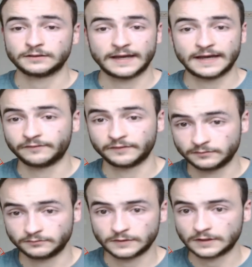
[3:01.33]
I haven't
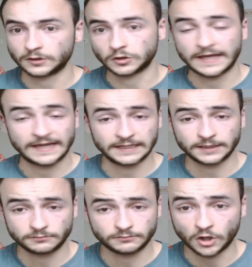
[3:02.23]
any
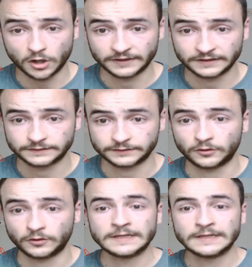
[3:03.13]
comments or